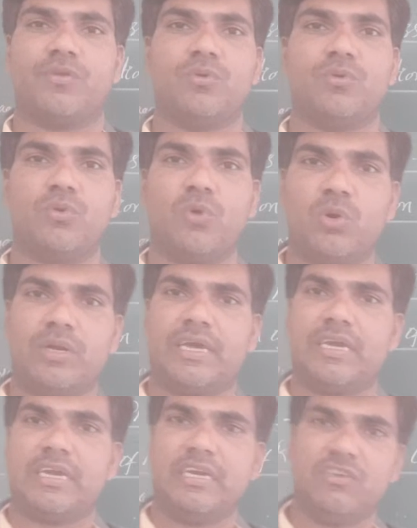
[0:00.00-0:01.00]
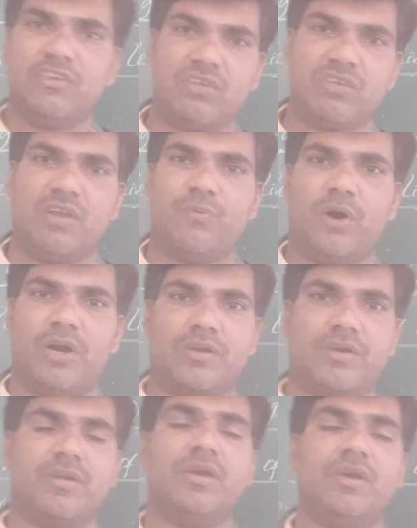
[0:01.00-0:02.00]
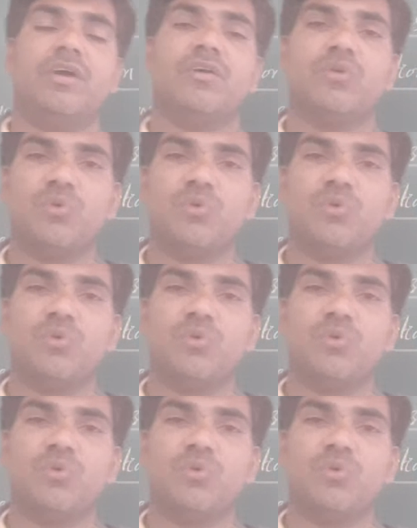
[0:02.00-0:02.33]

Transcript: You don't take initially water.